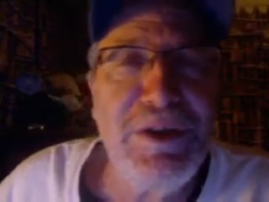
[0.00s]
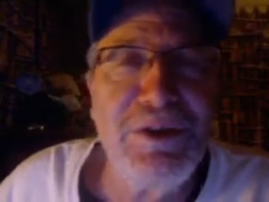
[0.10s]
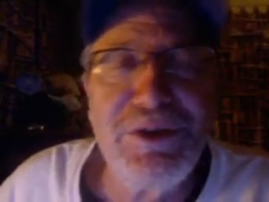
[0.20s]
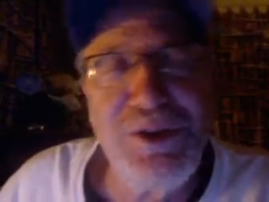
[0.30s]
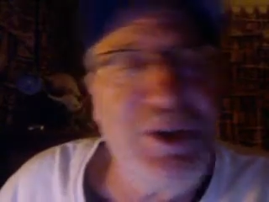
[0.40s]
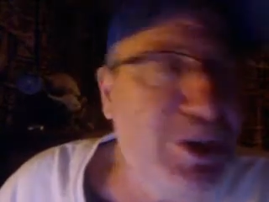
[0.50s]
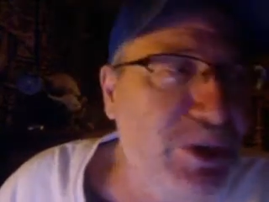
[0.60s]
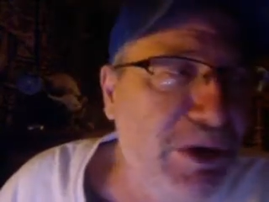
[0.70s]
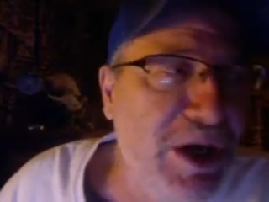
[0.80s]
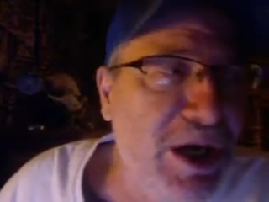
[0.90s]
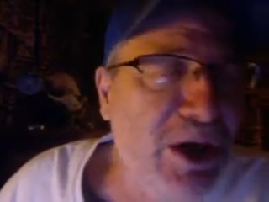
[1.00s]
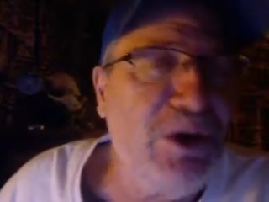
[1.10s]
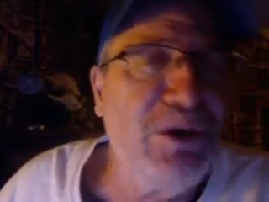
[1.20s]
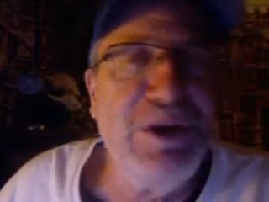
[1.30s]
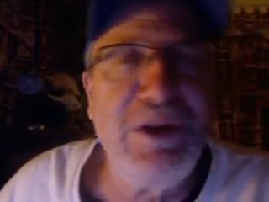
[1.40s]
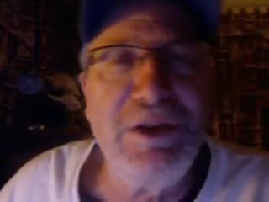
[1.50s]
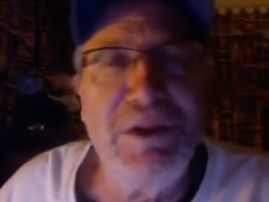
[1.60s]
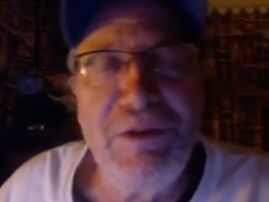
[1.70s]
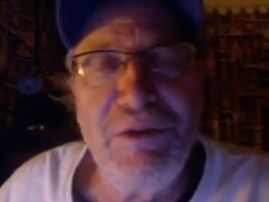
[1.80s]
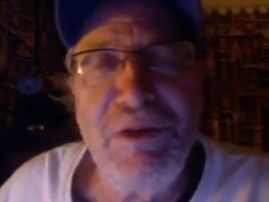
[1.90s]
the city crowd
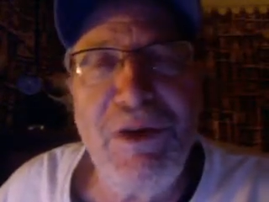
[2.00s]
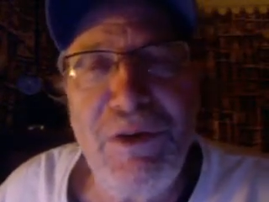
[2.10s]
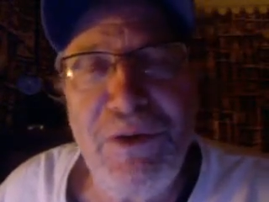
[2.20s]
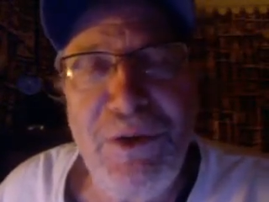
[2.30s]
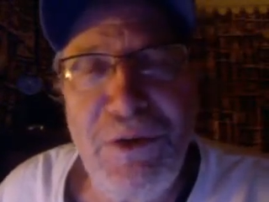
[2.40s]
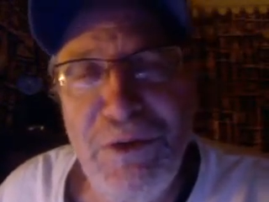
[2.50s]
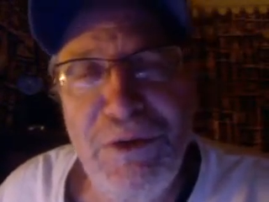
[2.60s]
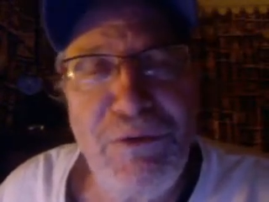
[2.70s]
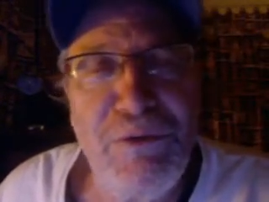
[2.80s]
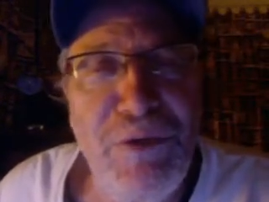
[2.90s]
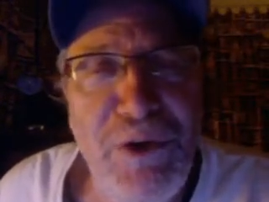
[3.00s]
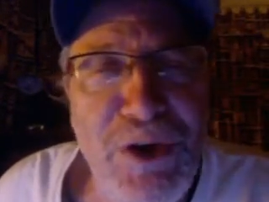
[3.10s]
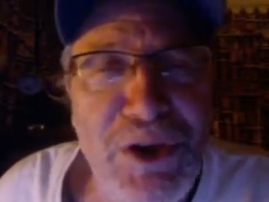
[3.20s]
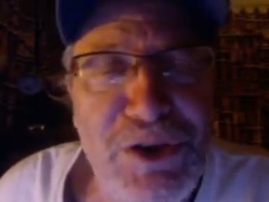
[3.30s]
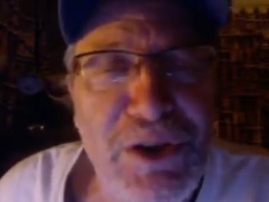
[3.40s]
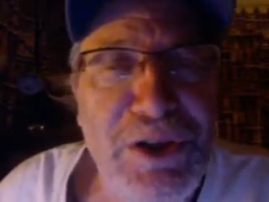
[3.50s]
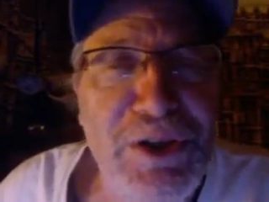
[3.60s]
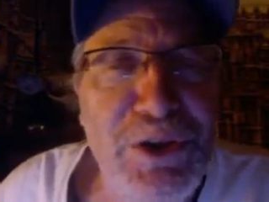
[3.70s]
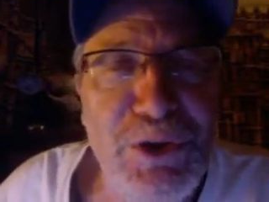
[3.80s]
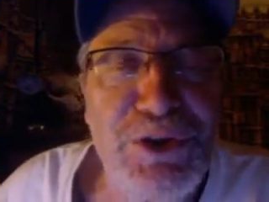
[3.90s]
and all of the various
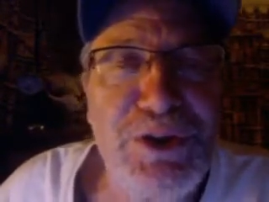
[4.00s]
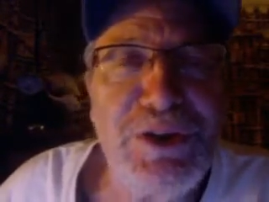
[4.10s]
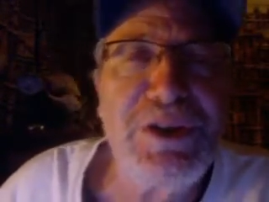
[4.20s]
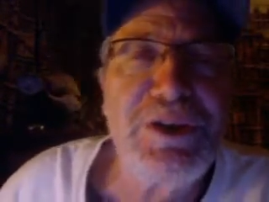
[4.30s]
leaders.